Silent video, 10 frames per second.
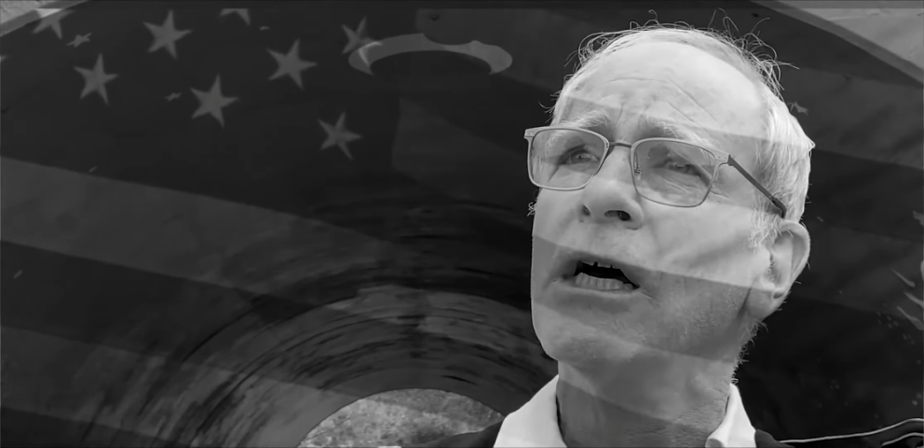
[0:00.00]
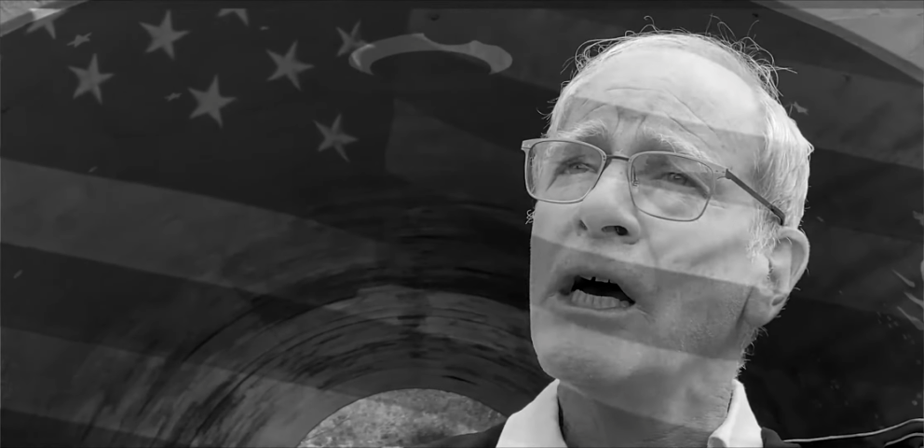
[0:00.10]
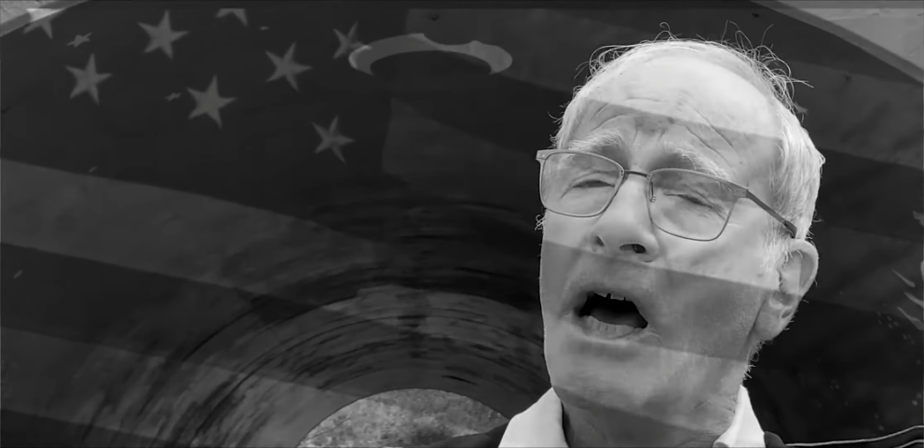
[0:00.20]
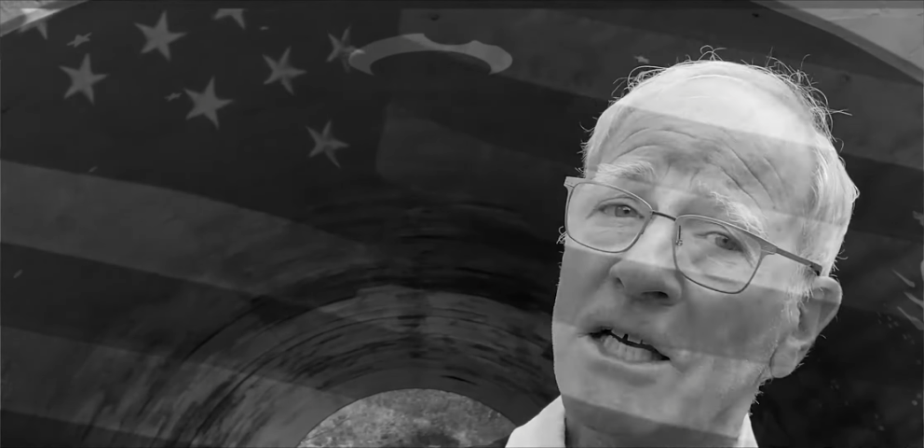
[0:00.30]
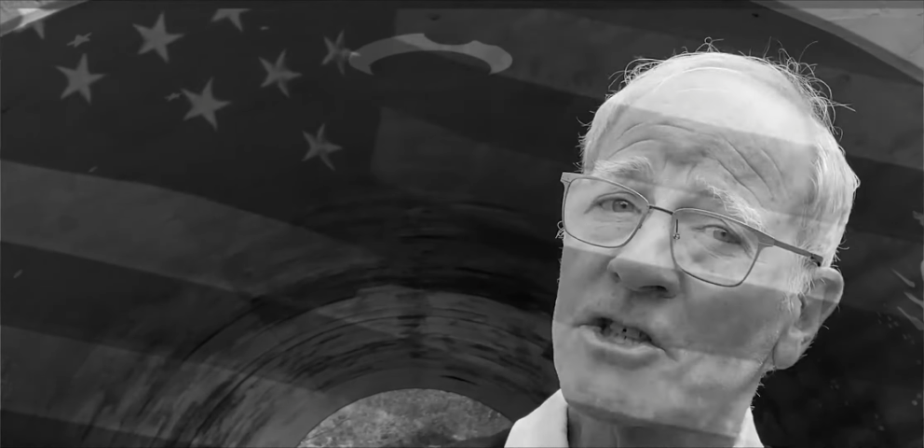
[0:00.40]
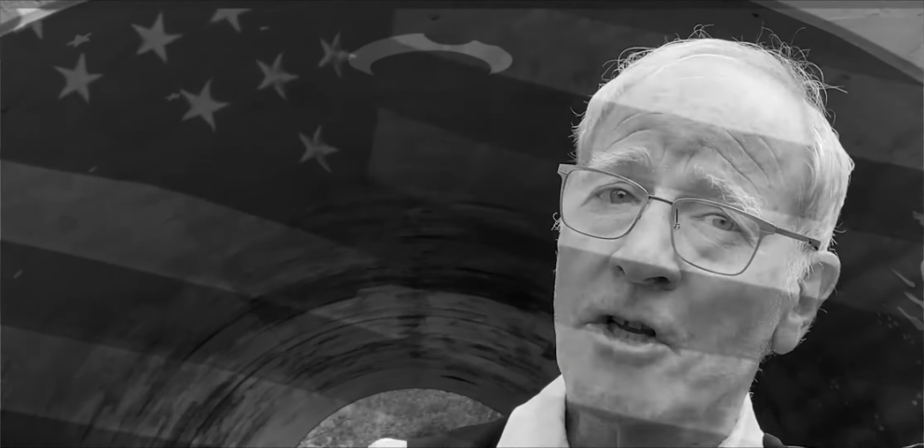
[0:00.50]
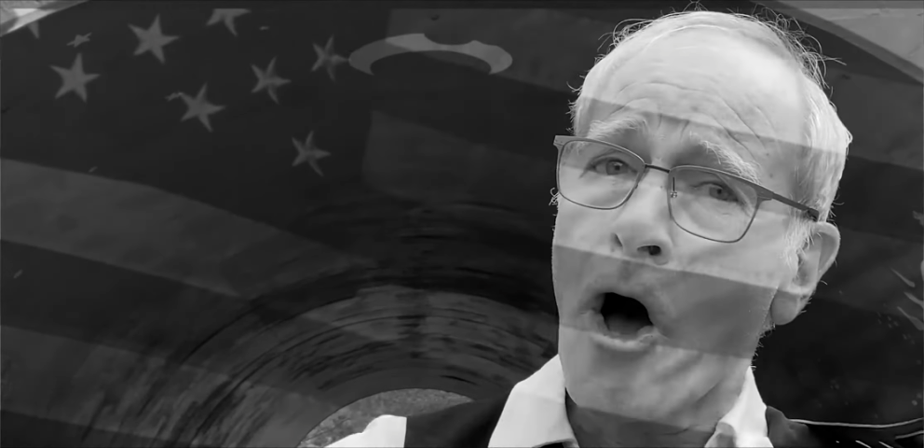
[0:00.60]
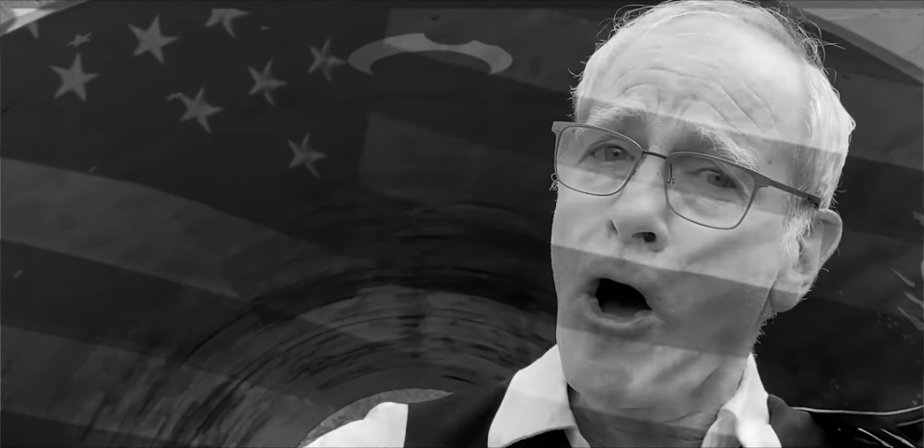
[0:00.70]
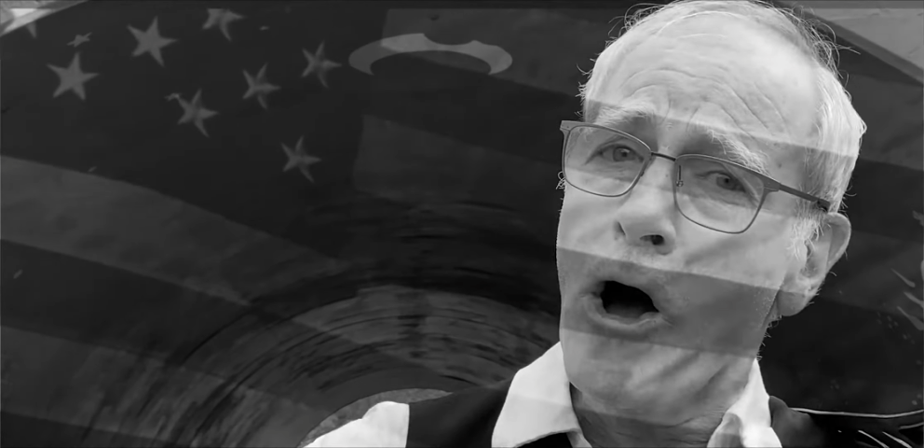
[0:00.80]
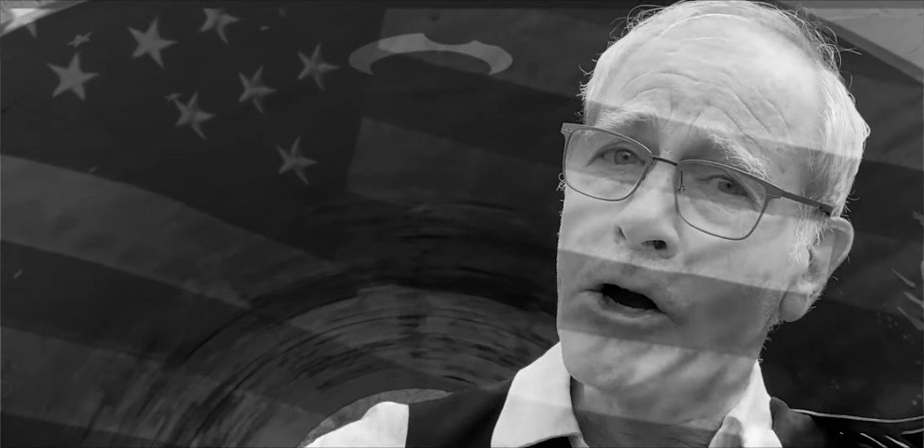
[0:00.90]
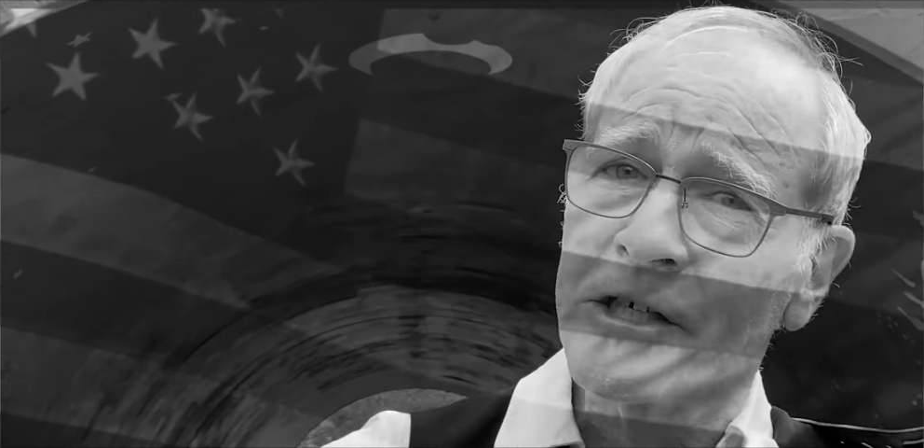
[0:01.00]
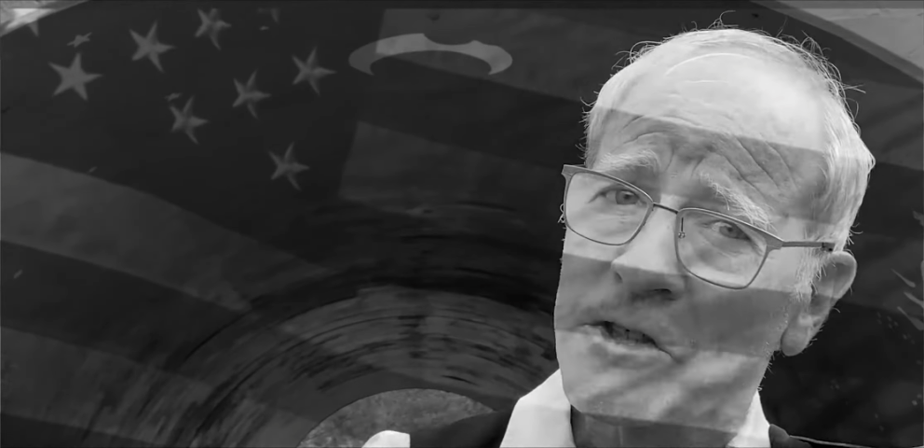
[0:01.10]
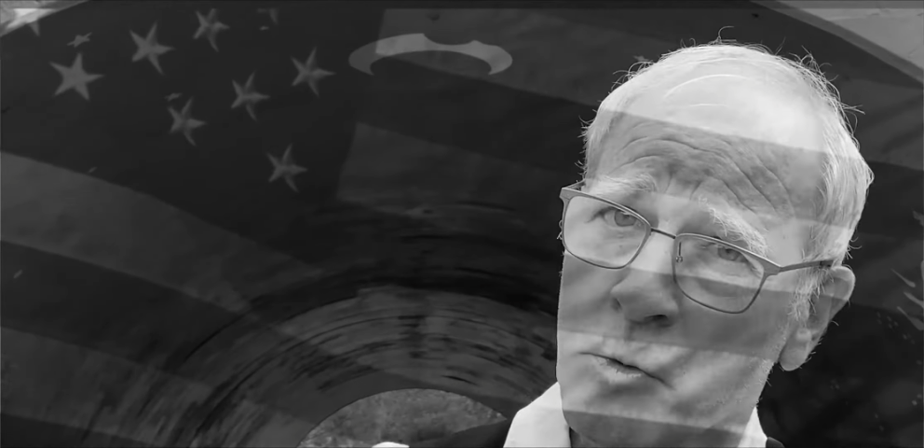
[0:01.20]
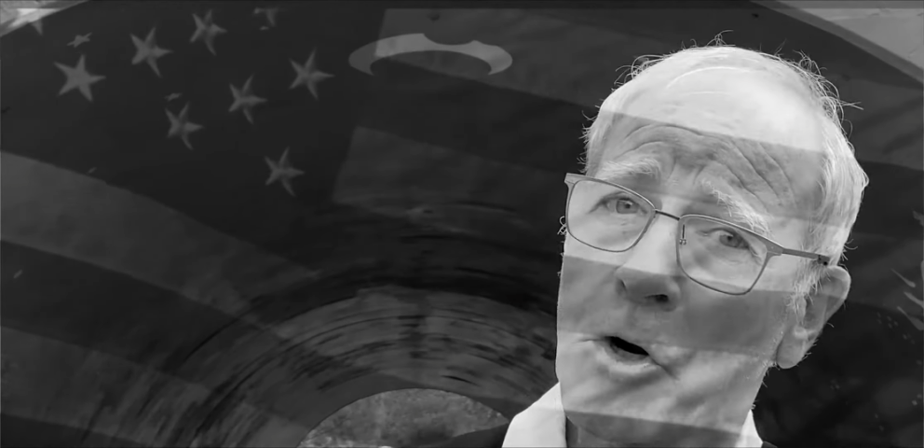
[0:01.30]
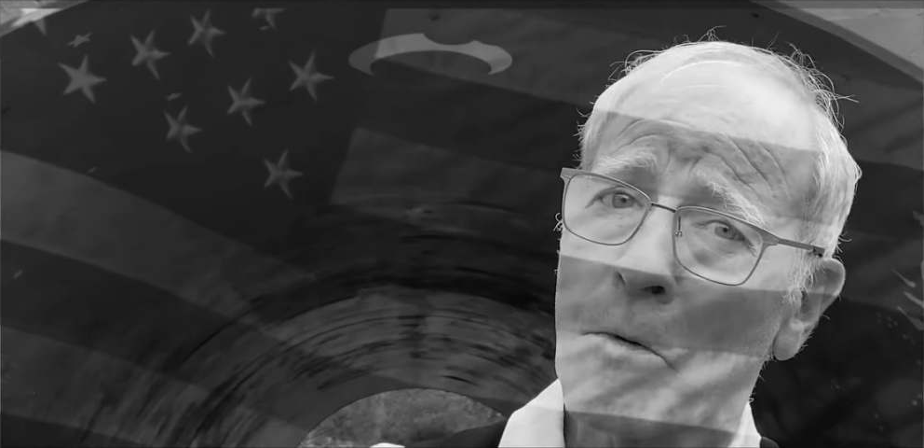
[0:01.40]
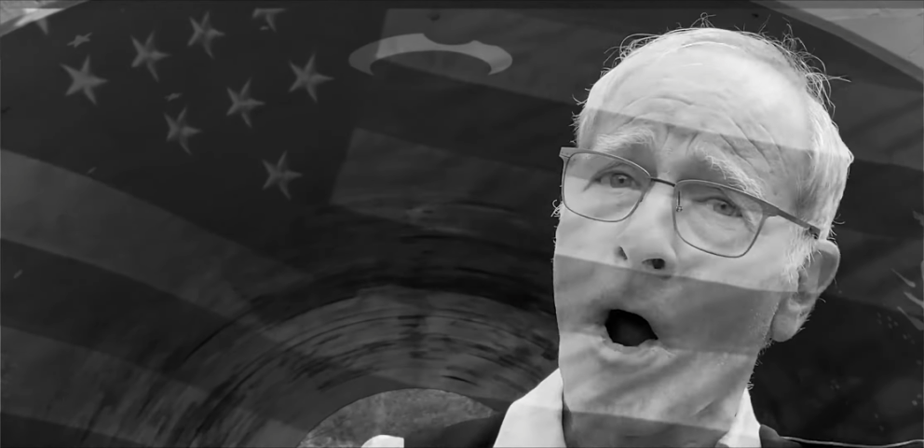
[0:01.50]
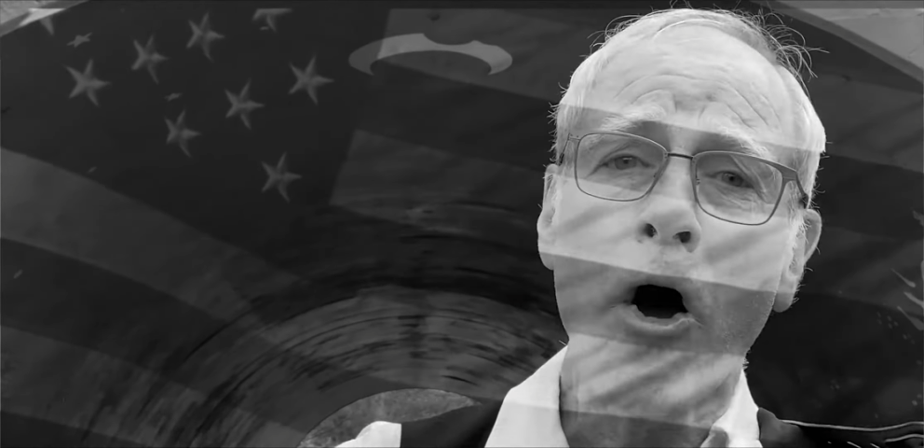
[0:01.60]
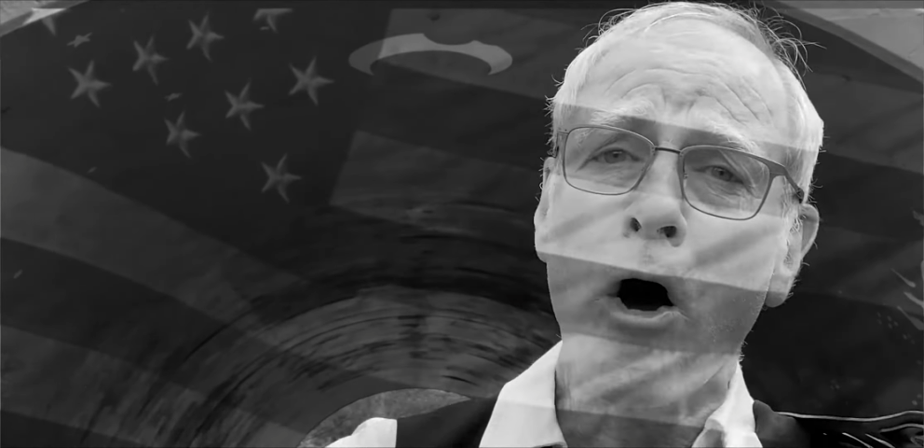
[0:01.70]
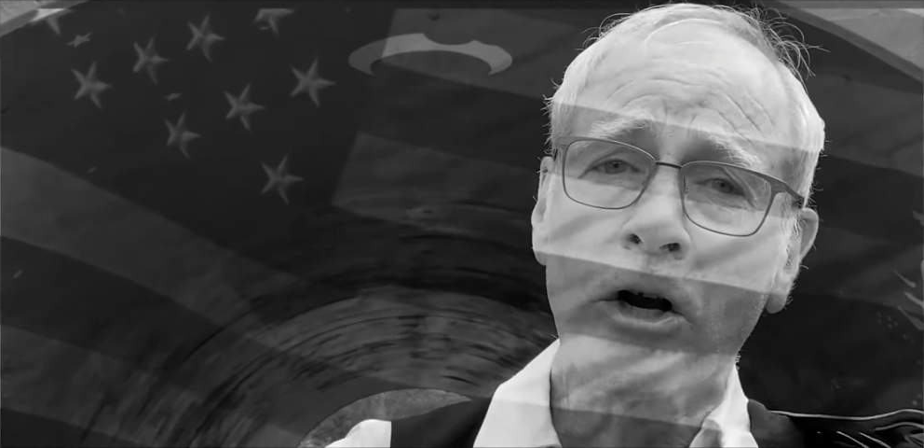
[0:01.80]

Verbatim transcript: As long as we're all